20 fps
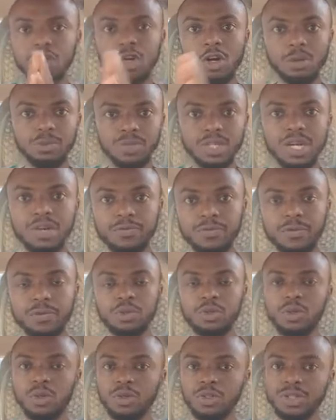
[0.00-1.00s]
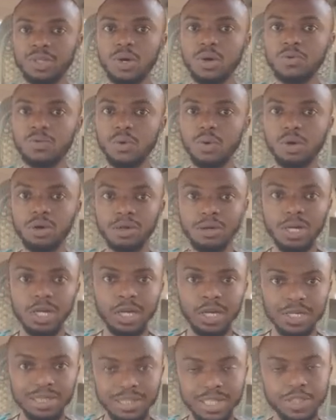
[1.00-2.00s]
Observe yourself for
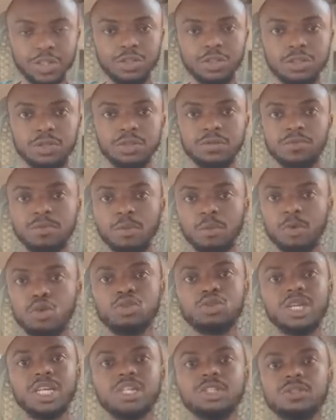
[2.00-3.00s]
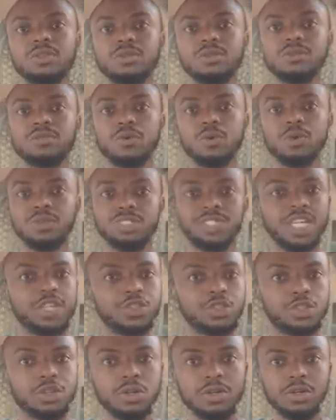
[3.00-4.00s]
diction, for modulation, for
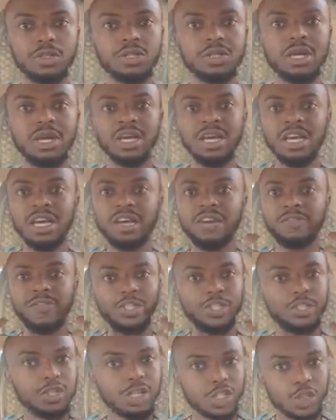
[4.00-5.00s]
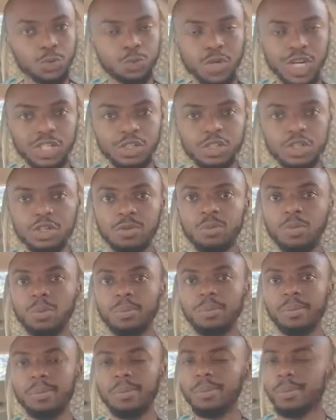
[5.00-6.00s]
gestures, facial expression,
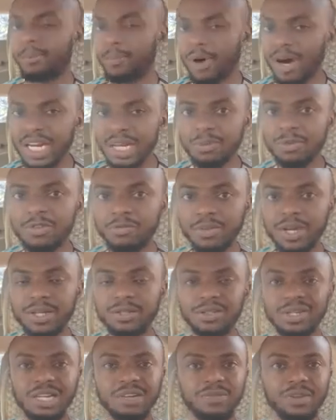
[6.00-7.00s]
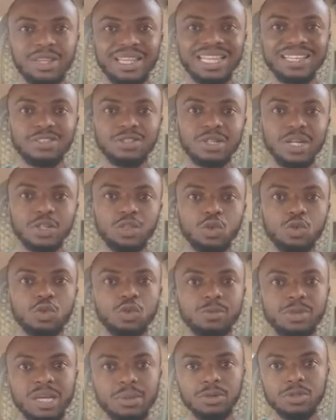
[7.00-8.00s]
body movements, and everything, so that you
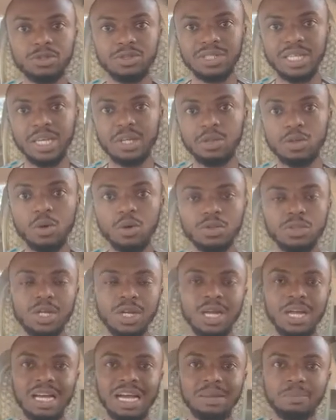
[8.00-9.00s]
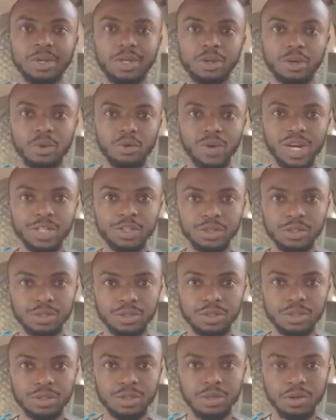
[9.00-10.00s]
will be able to take note and make your
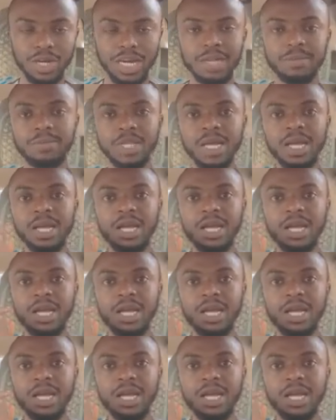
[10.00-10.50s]
corrections. Okay.